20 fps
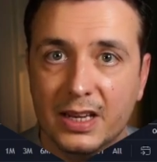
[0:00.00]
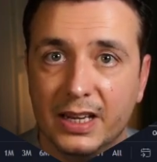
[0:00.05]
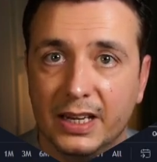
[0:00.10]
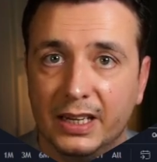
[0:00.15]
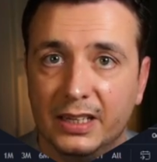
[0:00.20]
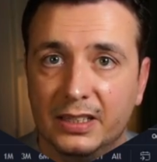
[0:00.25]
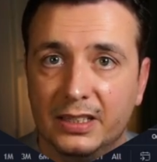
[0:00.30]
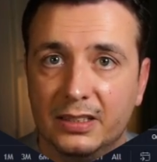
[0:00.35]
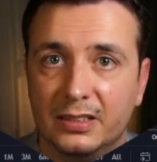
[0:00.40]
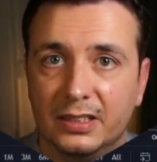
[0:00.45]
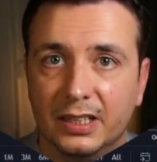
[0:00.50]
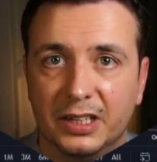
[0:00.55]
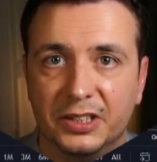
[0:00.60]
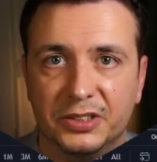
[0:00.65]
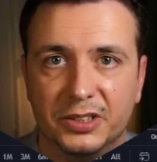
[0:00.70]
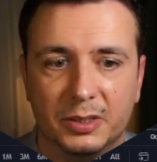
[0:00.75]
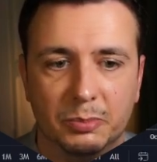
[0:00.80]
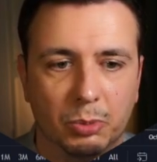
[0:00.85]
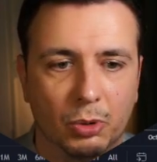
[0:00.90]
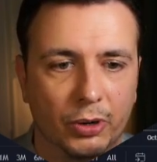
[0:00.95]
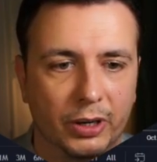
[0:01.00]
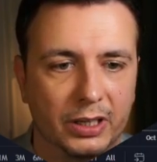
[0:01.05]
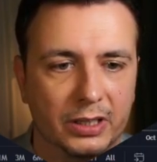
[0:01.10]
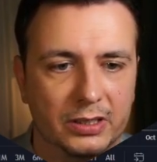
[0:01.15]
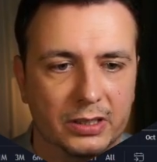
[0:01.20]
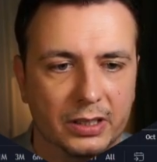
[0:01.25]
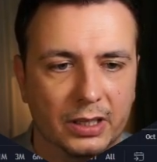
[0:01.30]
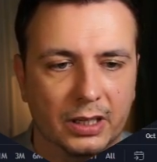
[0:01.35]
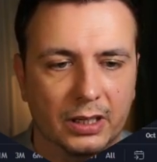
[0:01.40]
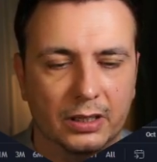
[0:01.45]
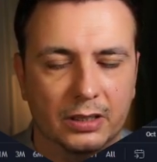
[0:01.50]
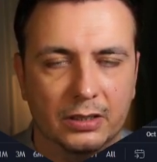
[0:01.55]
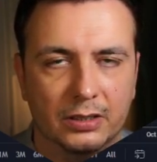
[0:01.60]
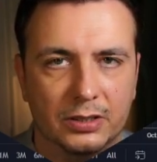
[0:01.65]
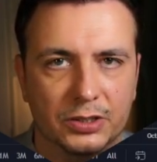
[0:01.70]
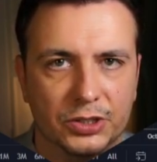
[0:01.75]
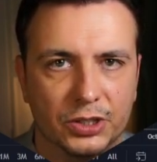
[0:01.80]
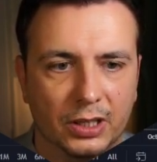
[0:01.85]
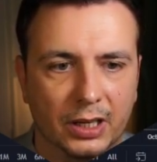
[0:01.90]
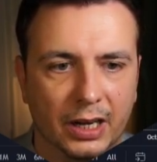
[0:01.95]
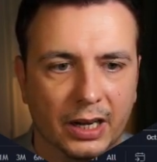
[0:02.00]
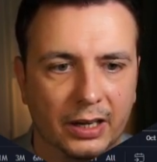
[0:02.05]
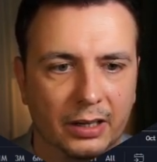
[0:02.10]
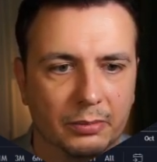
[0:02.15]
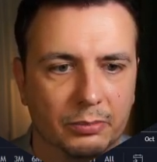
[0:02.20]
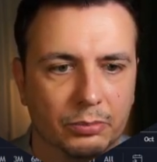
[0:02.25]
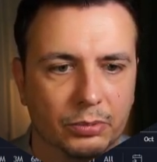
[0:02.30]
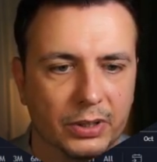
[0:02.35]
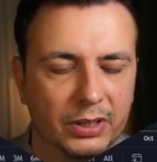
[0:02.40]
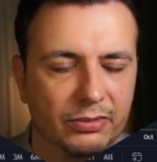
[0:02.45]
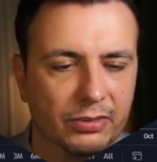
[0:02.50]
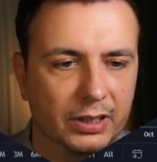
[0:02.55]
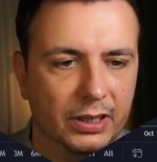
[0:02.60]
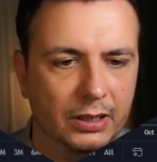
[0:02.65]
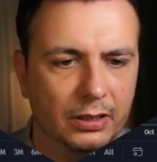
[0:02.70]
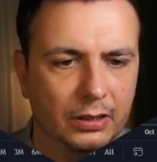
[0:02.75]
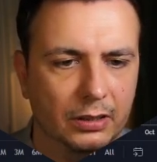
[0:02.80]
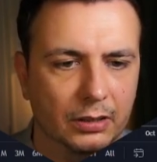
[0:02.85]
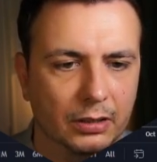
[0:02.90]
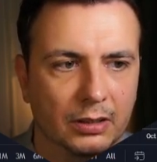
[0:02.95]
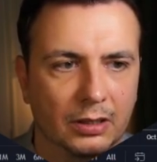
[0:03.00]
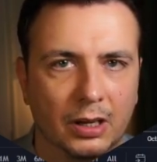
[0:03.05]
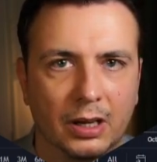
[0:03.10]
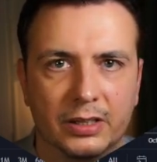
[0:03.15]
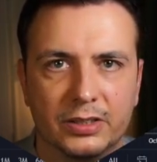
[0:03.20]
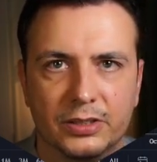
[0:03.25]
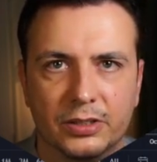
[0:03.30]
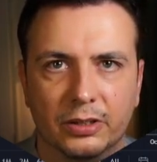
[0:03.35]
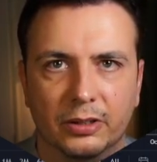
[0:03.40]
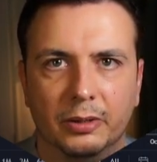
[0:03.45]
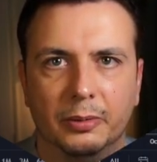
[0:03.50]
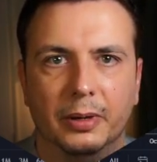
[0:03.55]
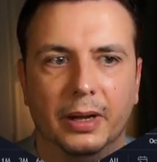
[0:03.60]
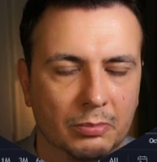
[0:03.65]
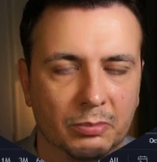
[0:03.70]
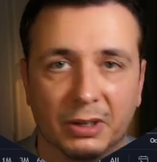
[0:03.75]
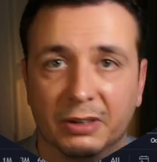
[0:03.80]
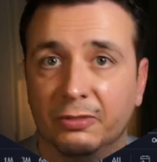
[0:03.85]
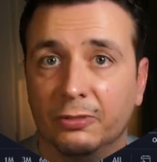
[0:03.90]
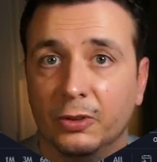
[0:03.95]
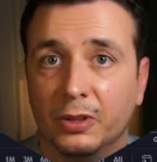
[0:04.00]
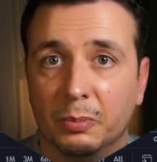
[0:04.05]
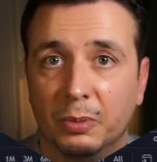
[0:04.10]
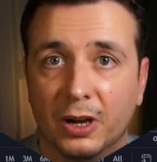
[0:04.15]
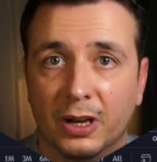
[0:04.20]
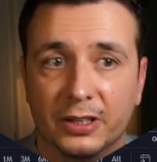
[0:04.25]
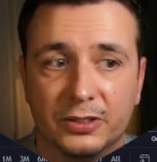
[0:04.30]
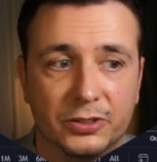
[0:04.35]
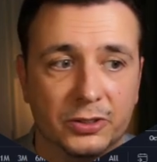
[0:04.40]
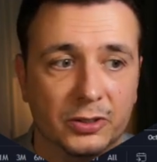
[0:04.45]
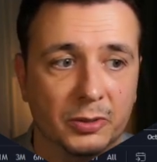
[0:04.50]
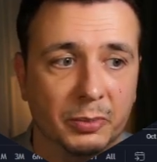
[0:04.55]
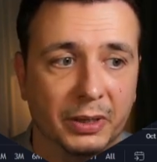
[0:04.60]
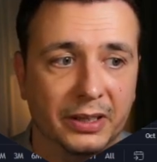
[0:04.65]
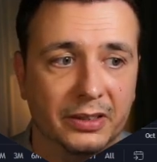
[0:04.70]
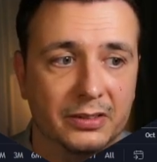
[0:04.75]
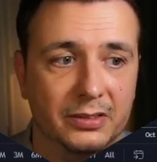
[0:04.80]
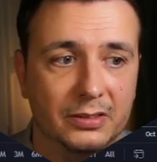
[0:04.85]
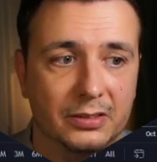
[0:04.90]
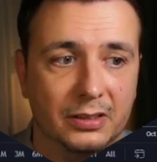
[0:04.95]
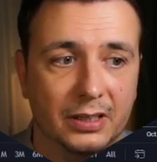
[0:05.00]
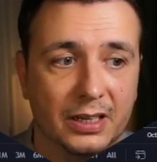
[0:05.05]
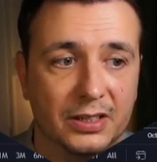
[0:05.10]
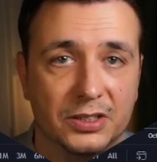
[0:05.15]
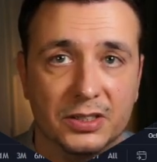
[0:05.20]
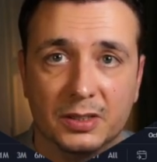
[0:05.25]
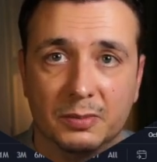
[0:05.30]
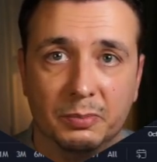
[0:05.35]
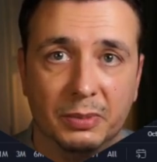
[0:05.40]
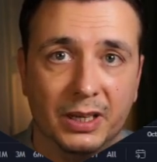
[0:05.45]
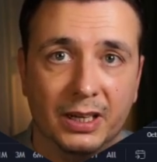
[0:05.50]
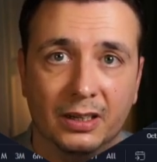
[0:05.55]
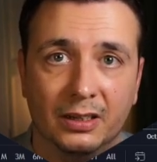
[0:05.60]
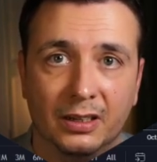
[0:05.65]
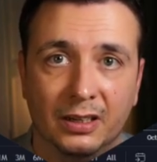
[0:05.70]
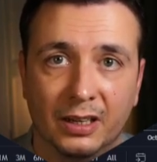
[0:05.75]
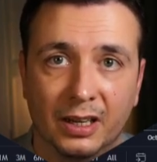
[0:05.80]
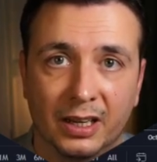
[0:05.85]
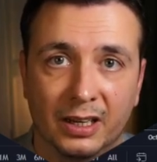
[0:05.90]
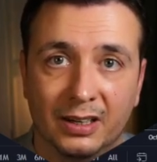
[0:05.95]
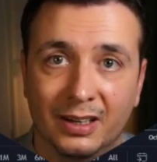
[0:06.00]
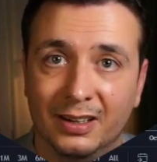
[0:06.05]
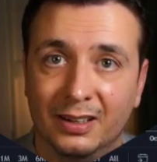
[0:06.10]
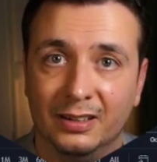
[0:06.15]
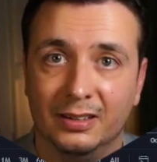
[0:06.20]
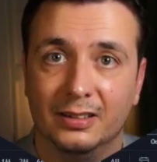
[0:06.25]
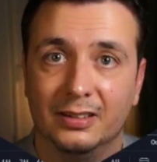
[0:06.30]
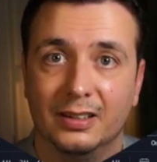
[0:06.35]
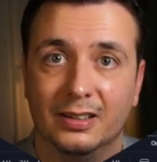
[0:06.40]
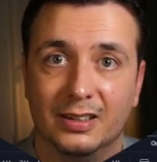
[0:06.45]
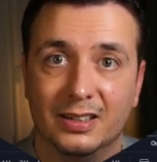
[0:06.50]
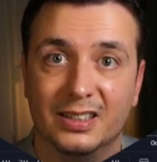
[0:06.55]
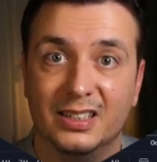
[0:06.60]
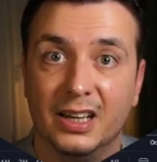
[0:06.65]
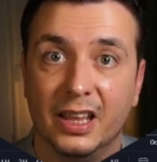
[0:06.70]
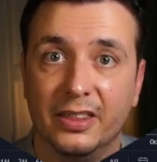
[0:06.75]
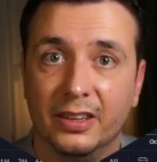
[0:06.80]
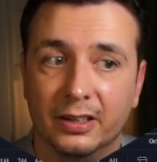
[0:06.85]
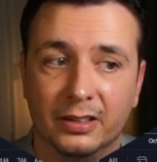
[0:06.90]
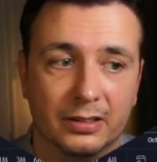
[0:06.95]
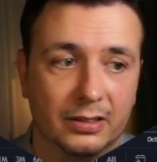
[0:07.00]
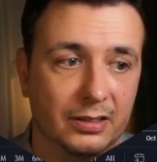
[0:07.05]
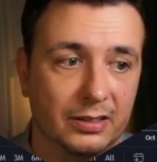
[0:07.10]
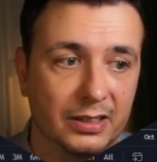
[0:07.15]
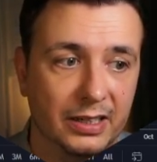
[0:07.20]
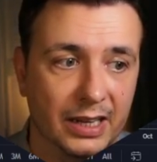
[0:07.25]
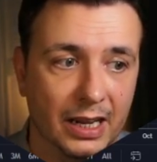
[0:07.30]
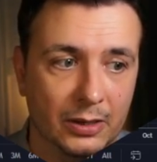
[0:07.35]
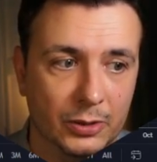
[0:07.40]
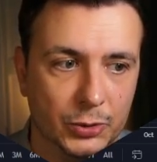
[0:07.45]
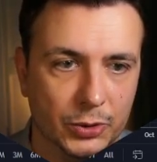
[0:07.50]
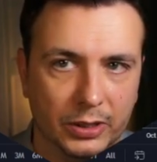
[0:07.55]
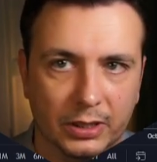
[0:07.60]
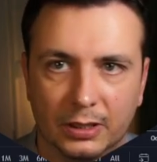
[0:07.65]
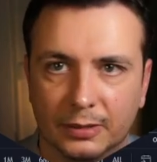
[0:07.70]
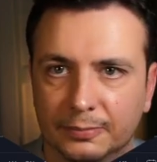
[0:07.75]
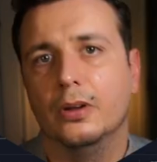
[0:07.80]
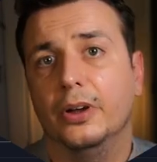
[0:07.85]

It did touch this point in July briefly last year, but for the past 2 months has just been in another downtrend.